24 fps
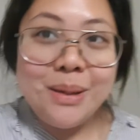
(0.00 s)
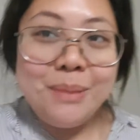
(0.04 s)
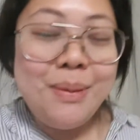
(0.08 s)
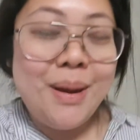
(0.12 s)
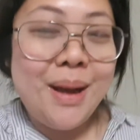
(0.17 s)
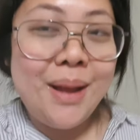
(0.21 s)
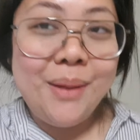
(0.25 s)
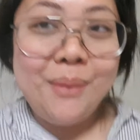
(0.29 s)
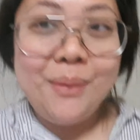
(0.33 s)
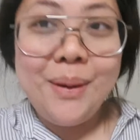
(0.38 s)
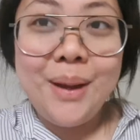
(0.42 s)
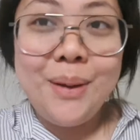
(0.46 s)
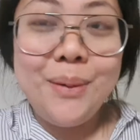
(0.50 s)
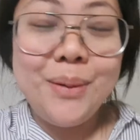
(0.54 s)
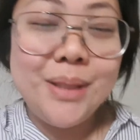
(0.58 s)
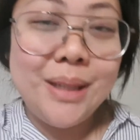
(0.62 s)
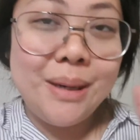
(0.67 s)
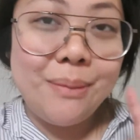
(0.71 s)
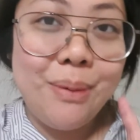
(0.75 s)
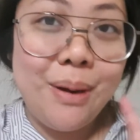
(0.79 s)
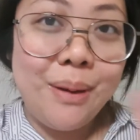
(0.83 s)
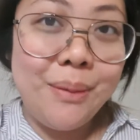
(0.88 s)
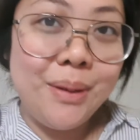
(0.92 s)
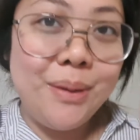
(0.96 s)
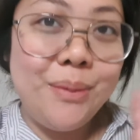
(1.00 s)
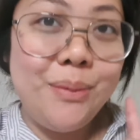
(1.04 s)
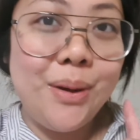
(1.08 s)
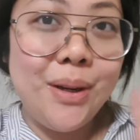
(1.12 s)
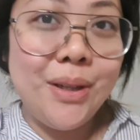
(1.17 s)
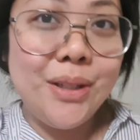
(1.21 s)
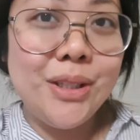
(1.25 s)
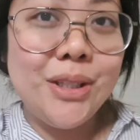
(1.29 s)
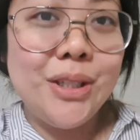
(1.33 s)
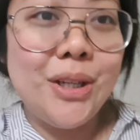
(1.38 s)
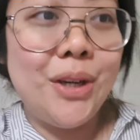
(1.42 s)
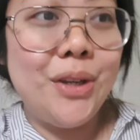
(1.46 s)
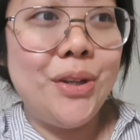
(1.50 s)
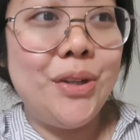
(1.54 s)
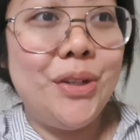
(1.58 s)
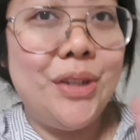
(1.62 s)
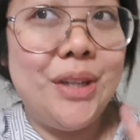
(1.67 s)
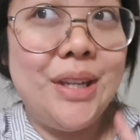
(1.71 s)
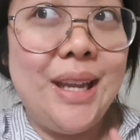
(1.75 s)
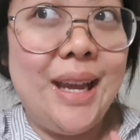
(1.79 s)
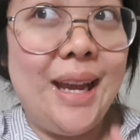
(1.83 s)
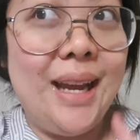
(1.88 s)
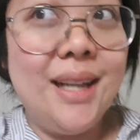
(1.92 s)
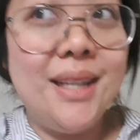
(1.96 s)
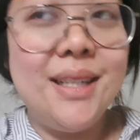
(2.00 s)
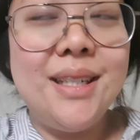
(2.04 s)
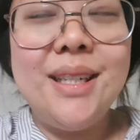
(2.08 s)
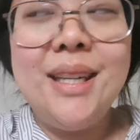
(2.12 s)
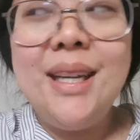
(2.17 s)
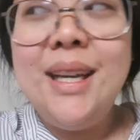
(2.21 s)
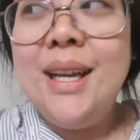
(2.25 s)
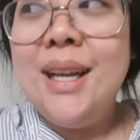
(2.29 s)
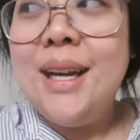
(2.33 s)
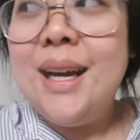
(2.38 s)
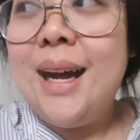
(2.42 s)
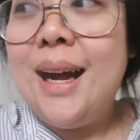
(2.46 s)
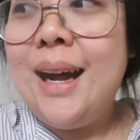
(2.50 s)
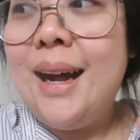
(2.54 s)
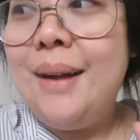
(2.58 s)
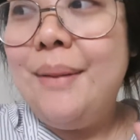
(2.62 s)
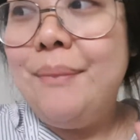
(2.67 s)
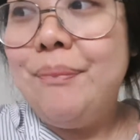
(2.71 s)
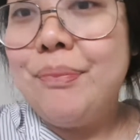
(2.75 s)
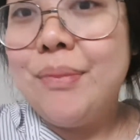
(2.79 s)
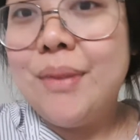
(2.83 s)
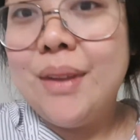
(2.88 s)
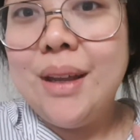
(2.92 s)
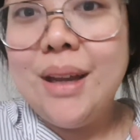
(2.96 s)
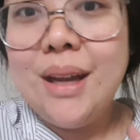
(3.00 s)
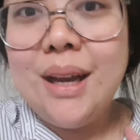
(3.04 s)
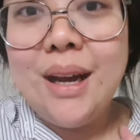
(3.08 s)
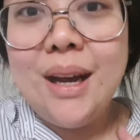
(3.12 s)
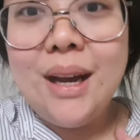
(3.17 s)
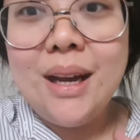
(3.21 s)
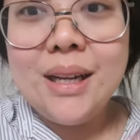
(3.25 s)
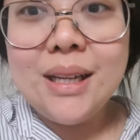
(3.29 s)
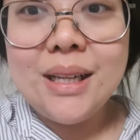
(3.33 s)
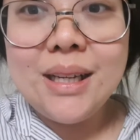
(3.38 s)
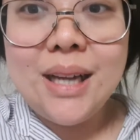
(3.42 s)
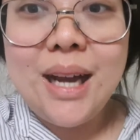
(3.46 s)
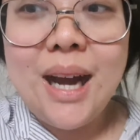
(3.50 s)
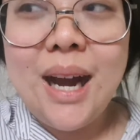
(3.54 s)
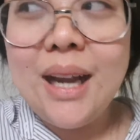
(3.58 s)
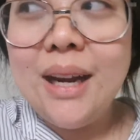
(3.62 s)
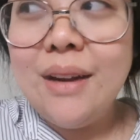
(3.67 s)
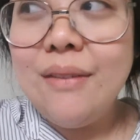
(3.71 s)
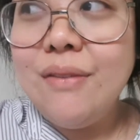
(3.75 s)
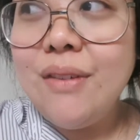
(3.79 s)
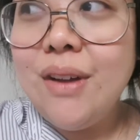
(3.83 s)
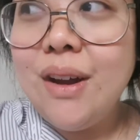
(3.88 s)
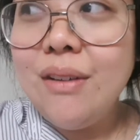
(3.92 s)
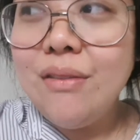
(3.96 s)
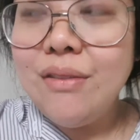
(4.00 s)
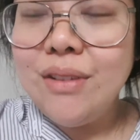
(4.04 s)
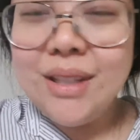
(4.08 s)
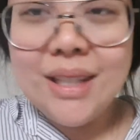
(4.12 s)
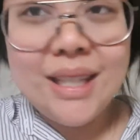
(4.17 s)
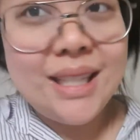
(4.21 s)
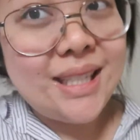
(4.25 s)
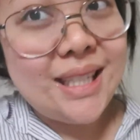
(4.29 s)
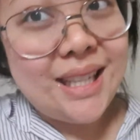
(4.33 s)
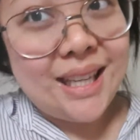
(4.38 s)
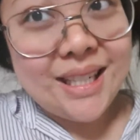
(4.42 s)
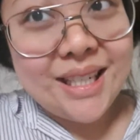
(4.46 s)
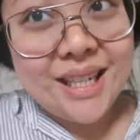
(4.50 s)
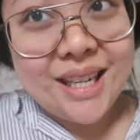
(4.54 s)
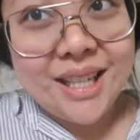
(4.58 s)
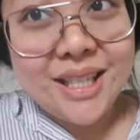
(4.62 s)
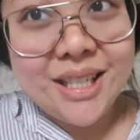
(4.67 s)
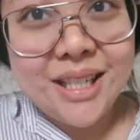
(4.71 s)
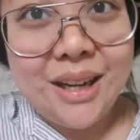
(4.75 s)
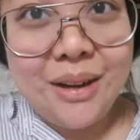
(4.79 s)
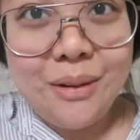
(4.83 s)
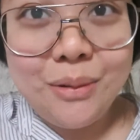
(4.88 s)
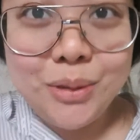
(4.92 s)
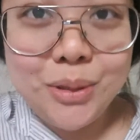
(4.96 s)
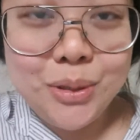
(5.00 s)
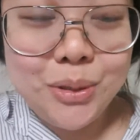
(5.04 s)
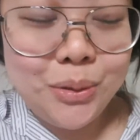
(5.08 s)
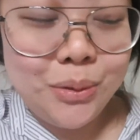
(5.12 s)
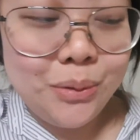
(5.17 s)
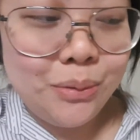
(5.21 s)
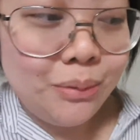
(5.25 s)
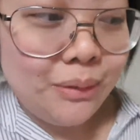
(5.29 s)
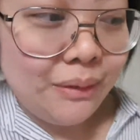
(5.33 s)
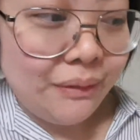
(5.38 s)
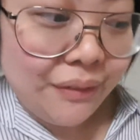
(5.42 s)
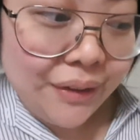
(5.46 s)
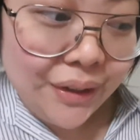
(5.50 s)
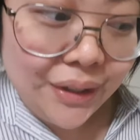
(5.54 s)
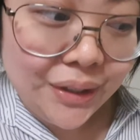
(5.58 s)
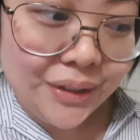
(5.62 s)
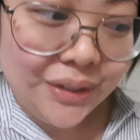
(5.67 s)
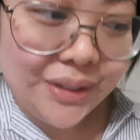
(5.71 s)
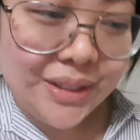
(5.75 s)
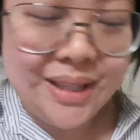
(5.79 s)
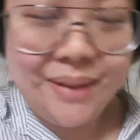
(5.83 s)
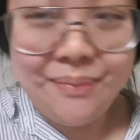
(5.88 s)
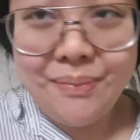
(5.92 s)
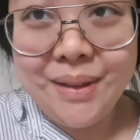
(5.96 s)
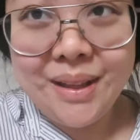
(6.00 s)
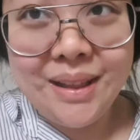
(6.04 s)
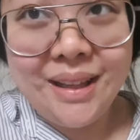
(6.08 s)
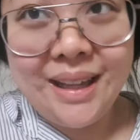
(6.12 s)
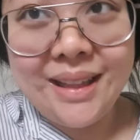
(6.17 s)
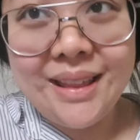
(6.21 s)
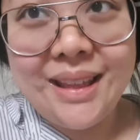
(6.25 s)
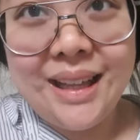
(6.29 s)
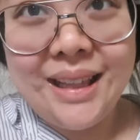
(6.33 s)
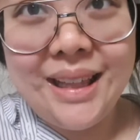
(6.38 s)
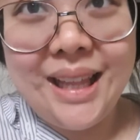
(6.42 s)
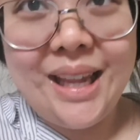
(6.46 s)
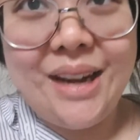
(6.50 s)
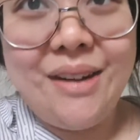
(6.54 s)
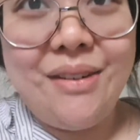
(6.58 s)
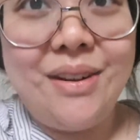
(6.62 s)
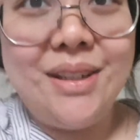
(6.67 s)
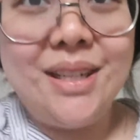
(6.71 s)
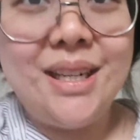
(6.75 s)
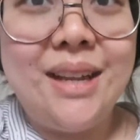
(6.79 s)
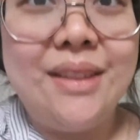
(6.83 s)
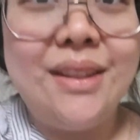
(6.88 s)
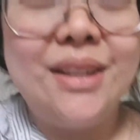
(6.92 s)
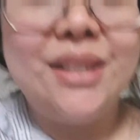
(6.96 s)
by the way, which I probably won't show you yet. Kind of not really done yet, so I'll do a reveal or something like that later on down the